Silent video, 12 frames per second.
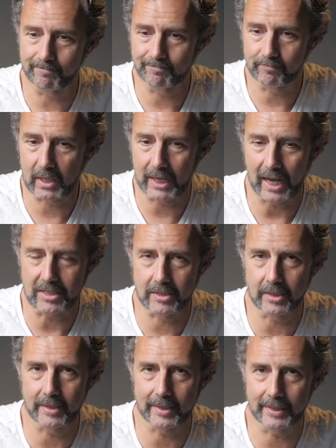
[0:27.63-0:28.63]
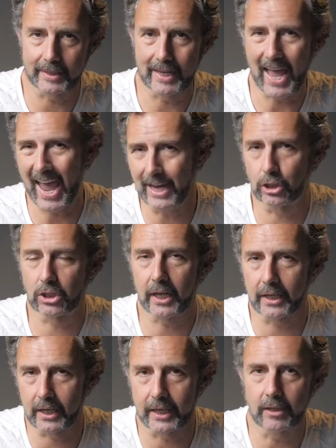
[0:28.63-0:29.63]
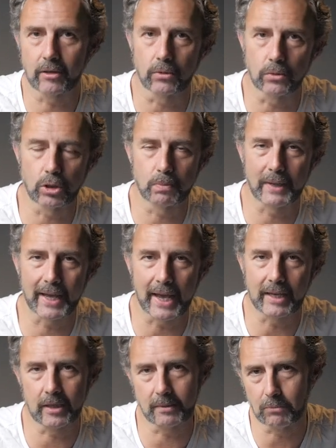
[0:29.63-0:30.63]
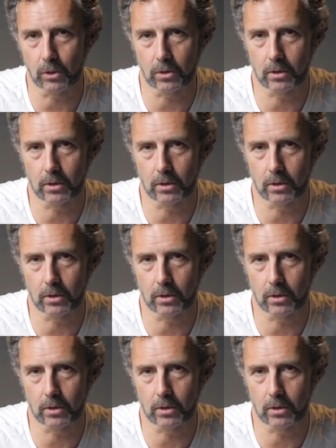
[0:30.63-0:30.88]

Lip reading: 348 cubic centimeters, single